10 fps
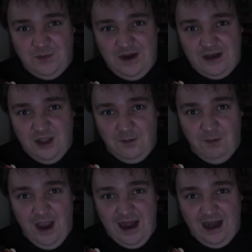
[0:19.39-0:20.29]
Bean that
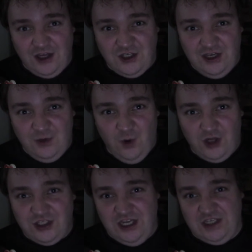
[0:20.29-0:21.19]
might actually
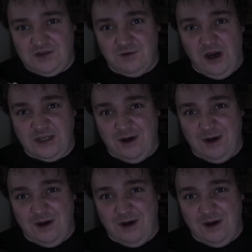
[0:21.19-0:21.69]
watch this right